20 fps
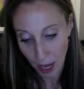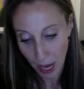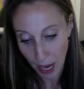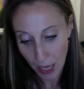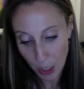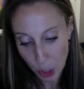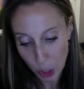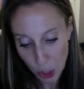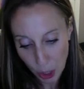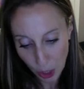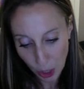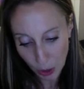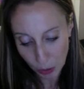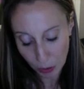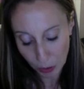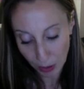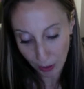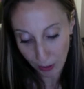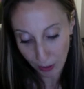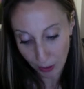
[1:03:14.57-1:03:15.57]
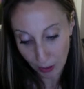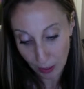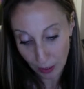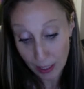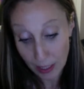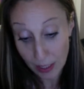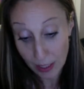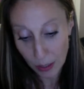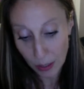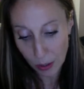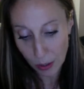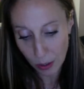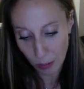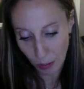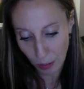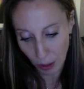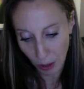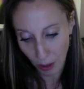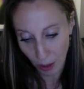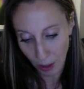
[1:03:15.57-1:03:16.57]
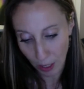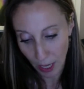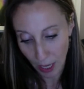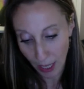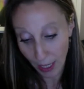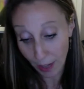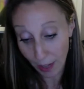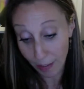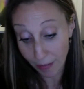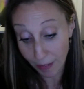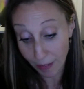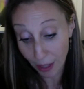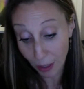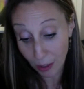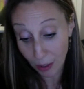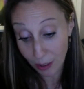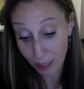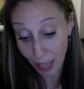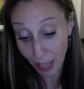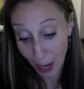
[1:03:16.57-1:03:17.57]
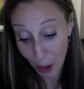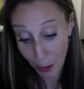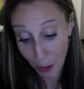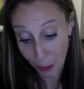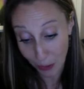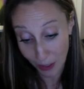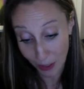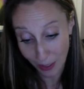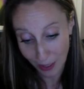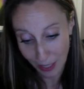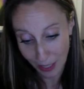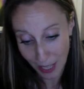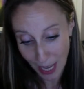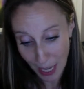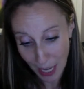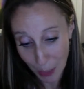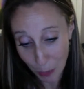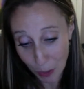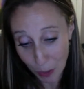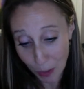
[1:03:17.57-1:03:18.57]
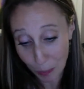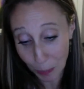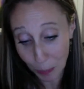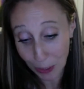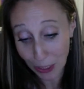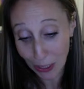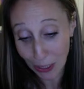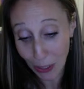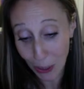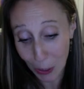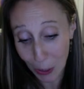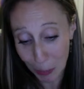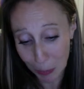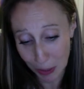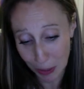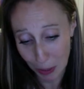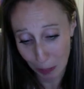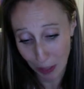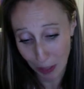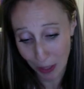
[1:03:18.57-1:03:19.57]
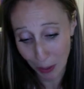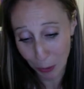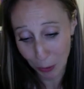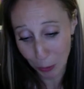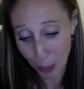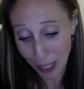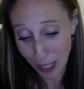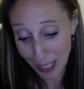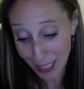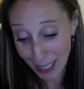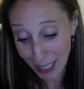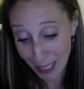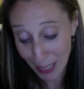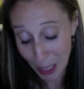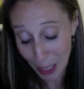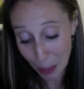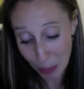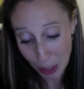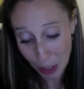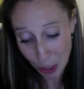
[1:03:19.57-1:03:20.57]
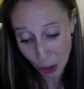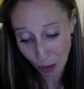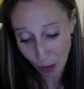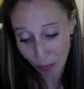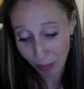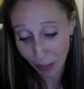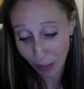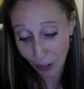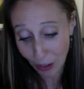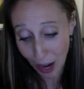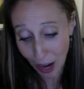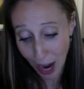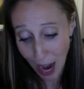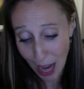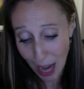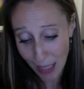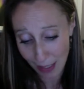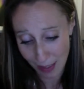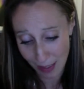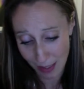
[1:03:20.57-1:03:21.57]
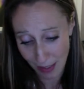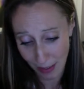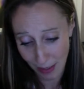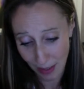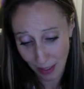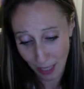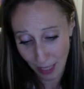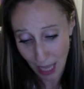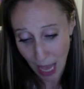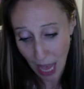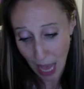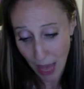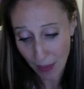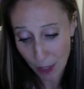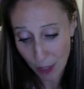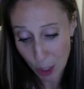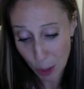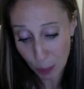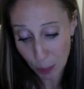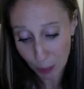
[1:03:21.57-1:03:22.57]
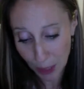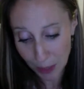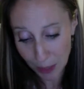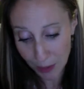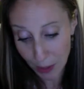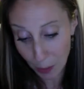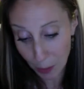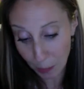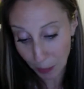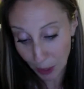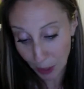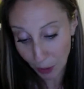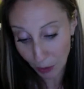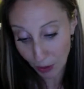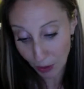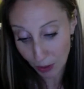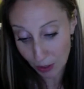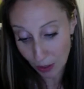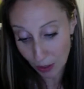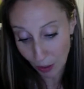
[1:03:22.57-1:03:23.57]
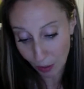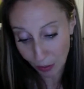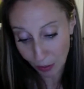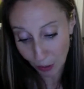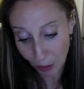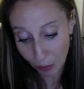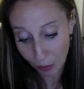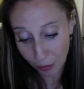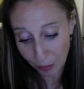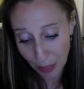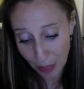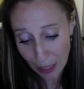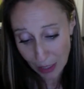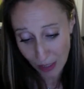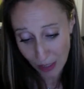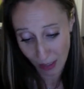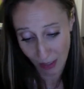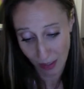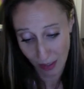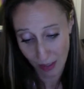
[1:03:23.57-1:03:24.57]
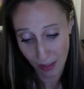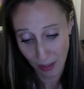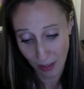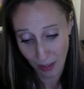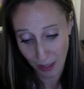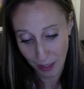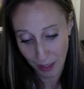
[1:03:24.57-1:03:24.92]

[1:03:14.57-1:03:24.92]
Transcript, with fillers: and shuddering seized me, and I fell down and was benumbed by the radiant image of their eyes and the splendid appearance of their faces,